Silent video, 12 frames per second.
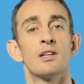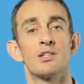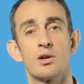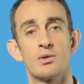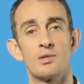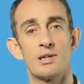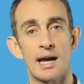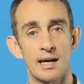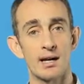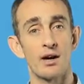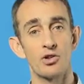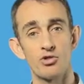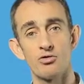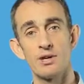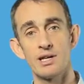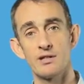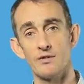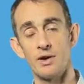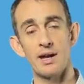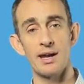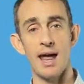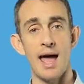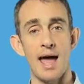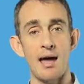So 10 countries,
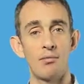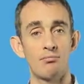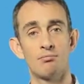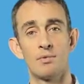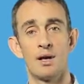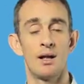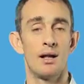Vietnam,